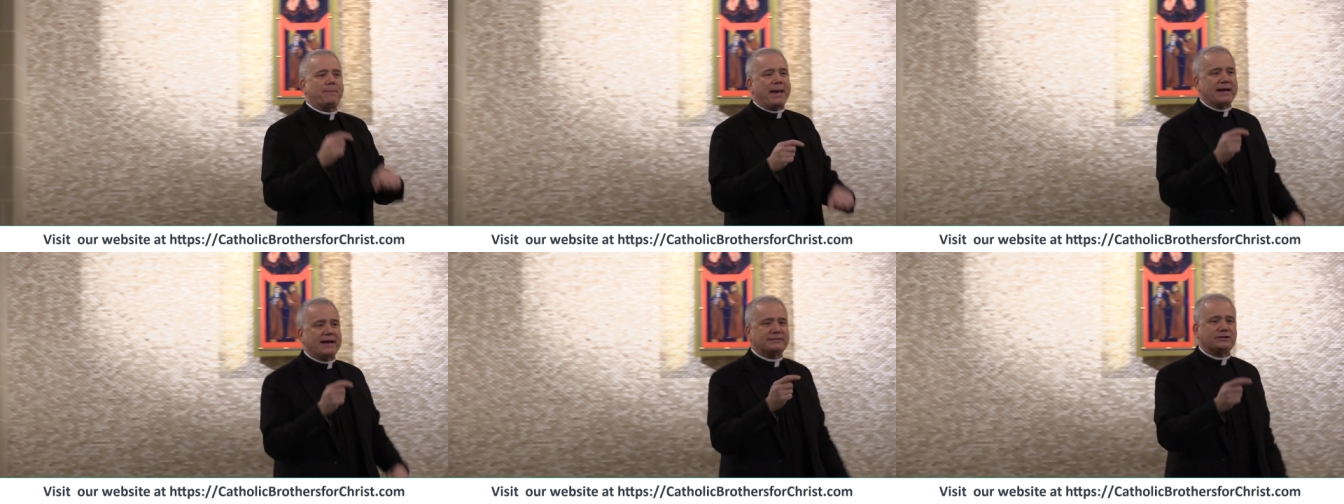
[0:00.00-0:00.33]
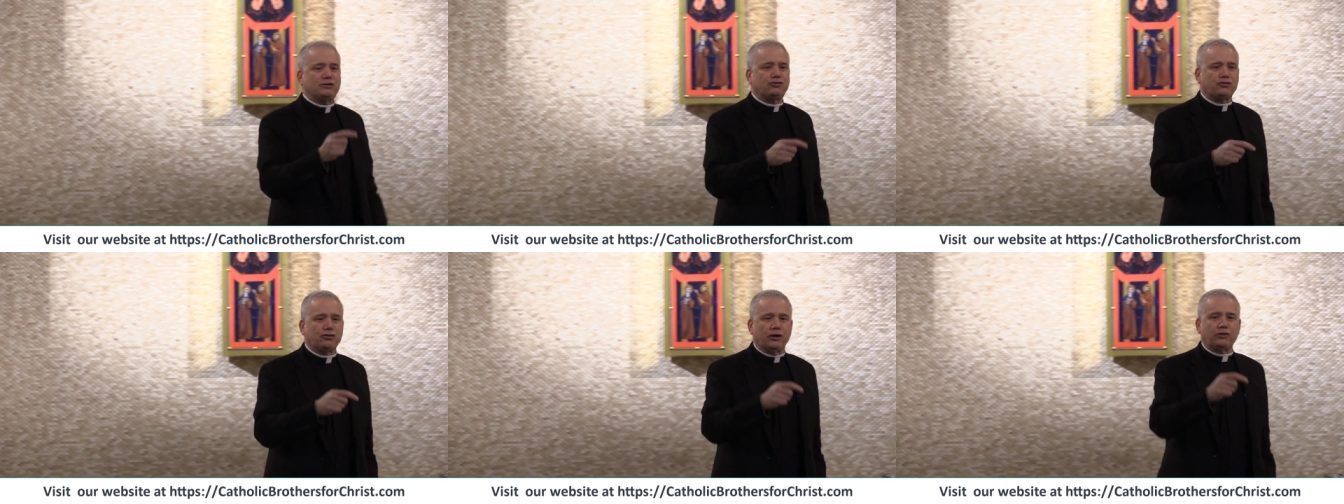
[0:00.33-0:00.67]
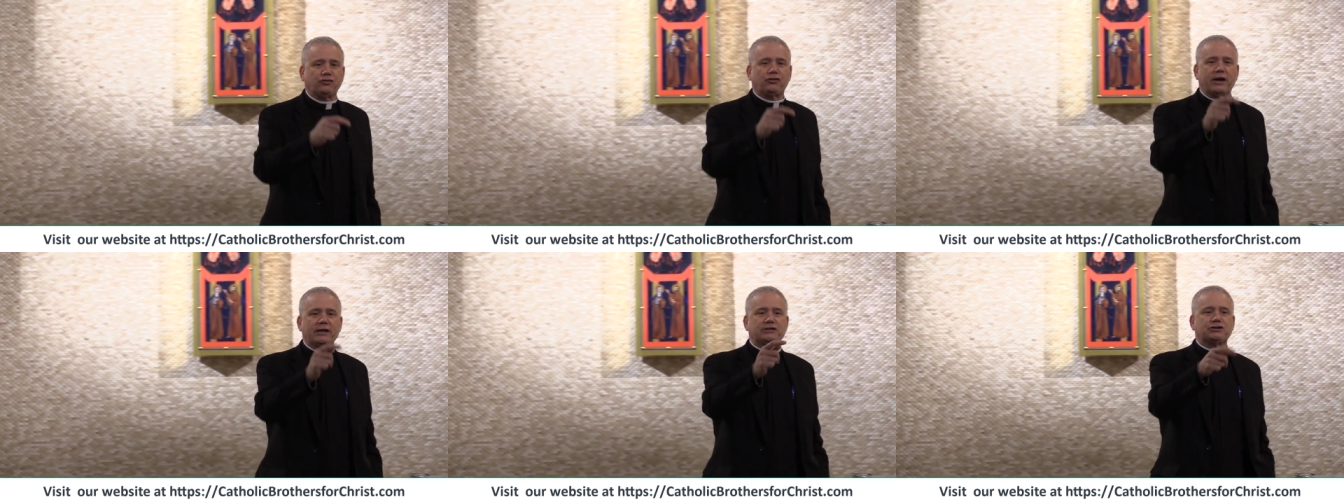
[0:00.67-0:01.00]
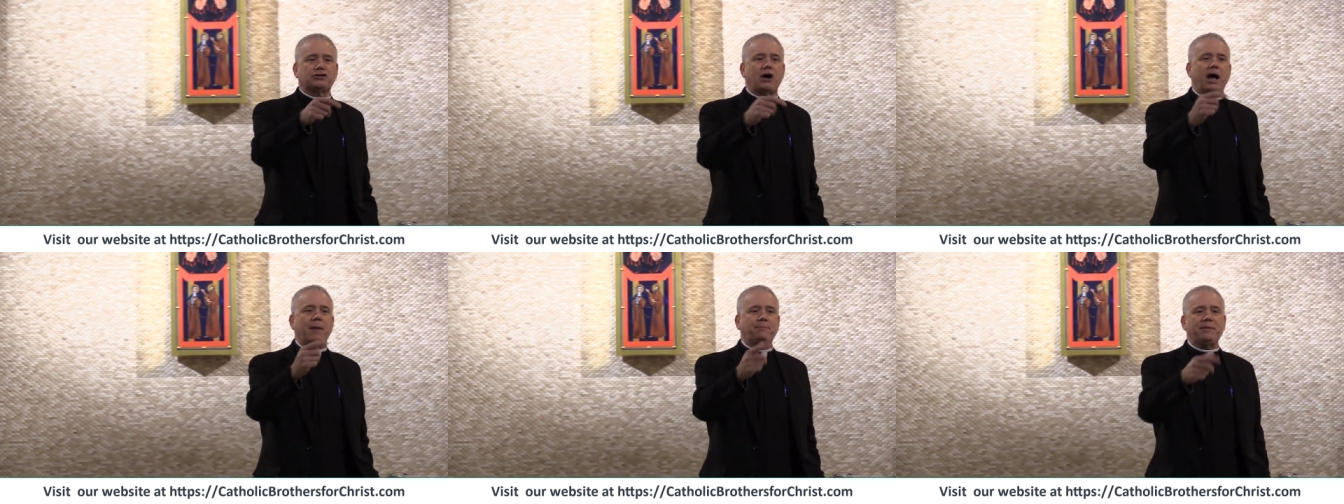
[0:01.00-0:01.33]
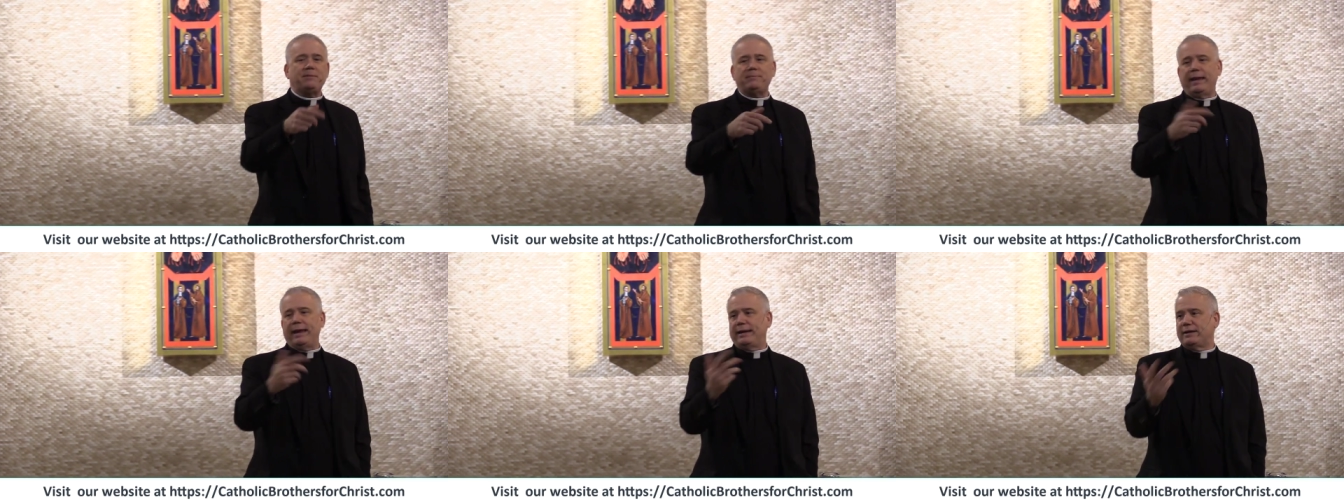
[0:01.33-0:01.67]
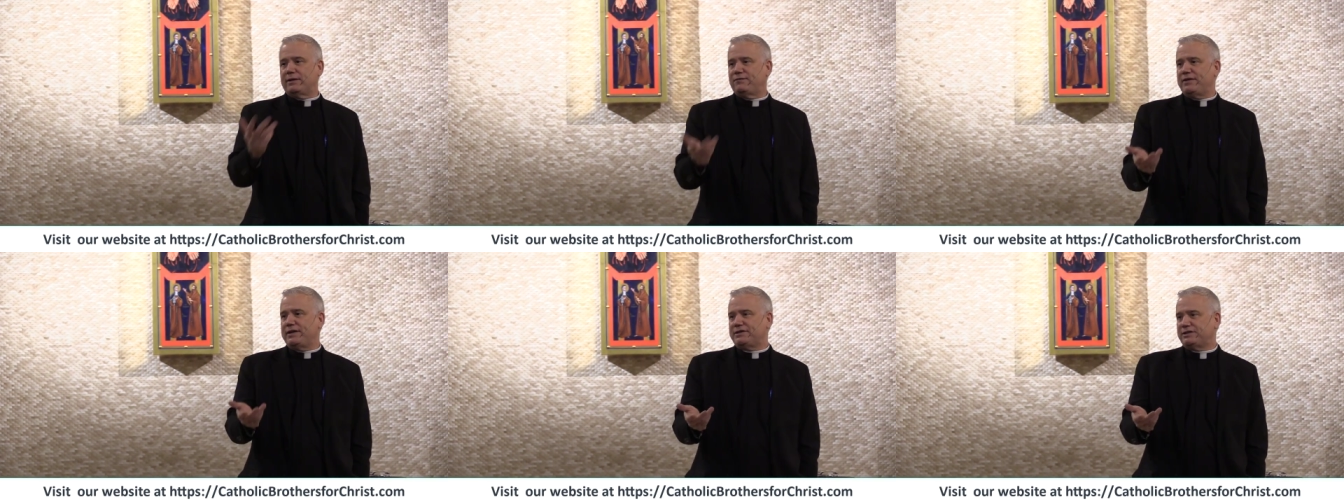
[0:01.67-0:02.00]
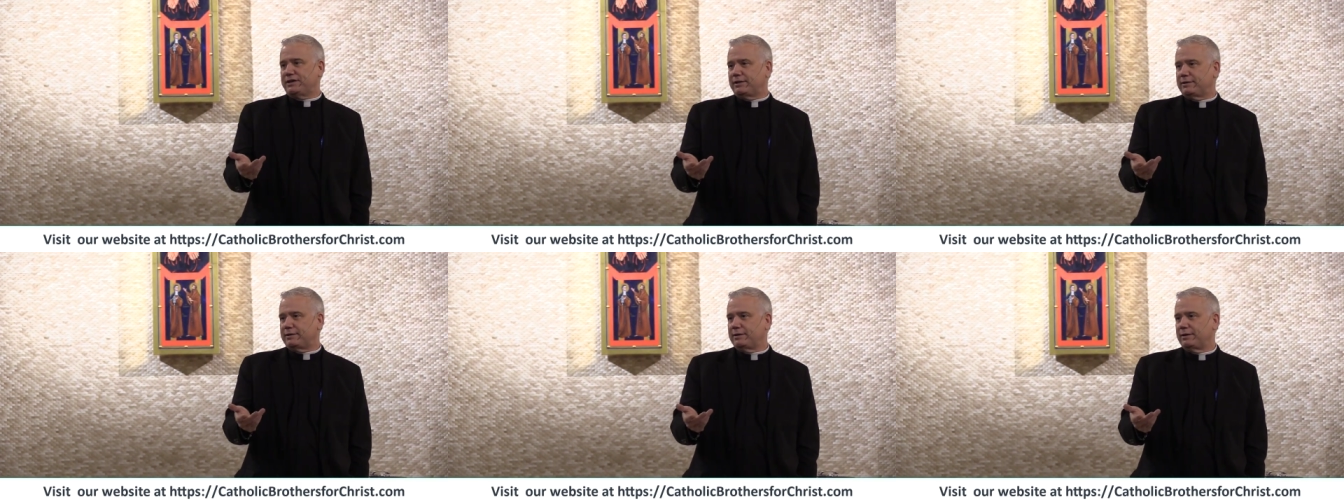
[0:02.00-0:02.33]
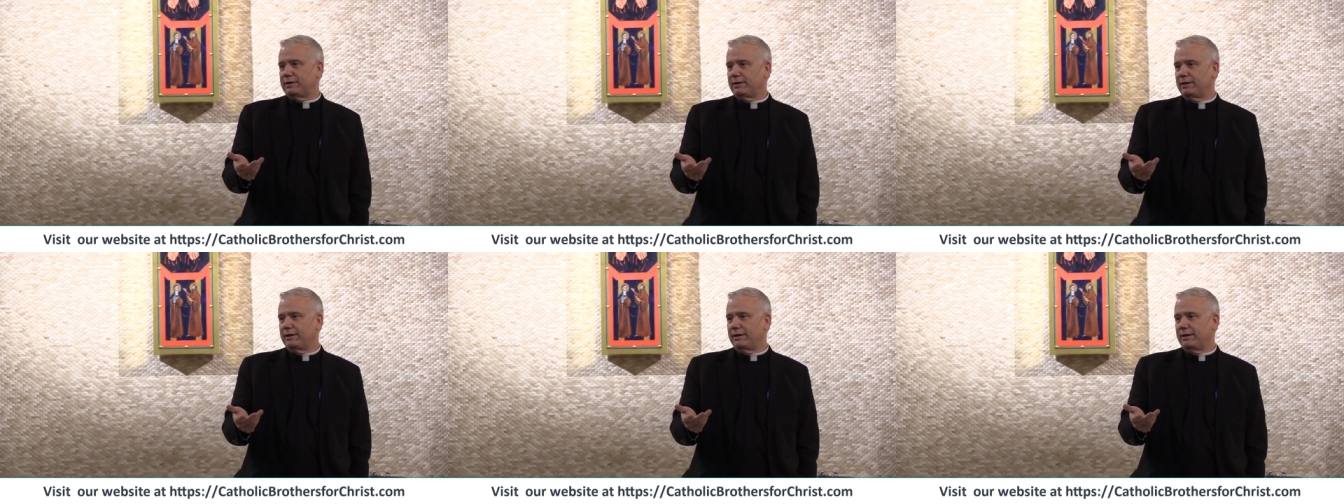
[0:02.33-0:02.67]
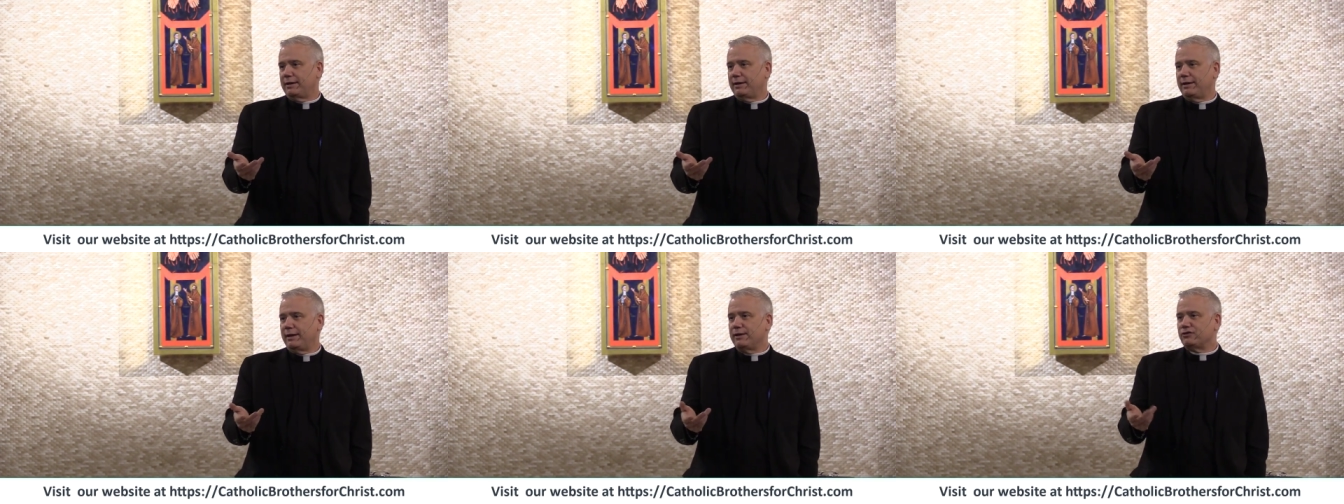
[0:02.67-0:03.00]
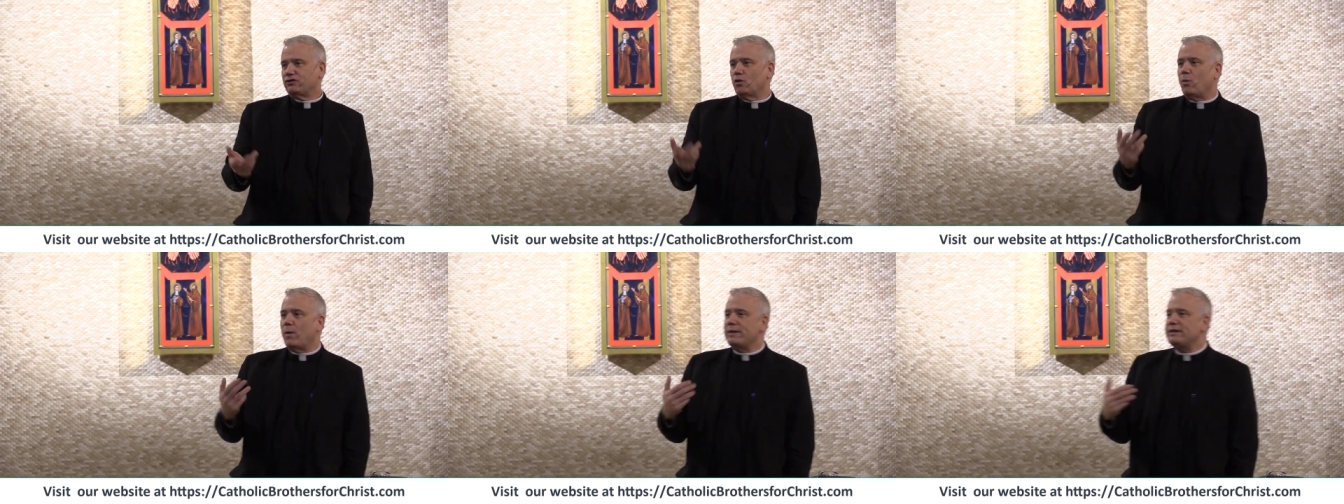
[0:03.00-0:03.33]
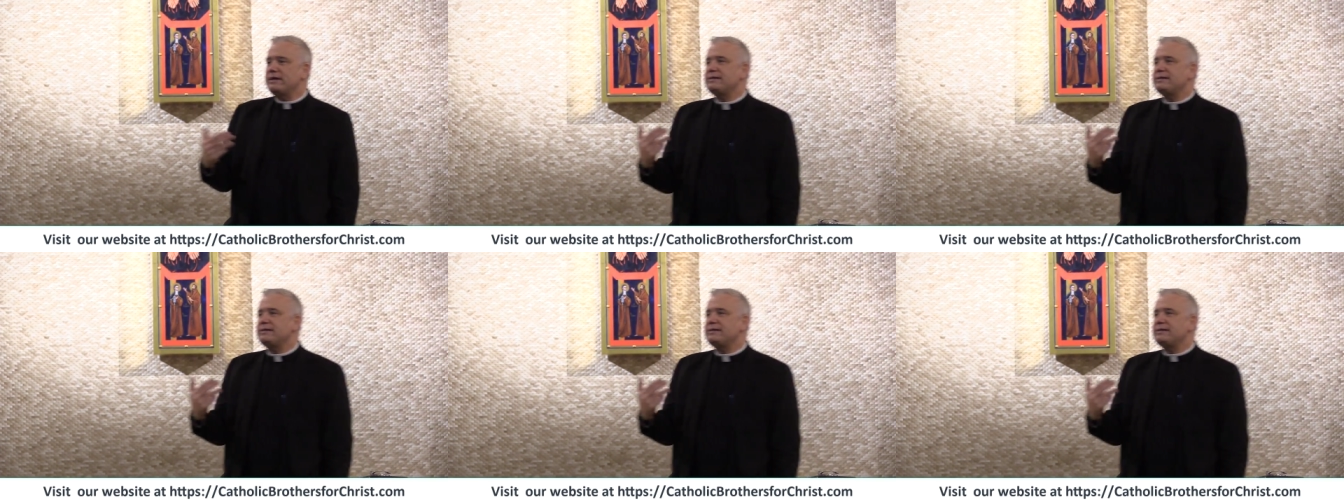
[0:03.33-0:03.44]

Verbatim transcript: pass a church, I stop and make a visit. So when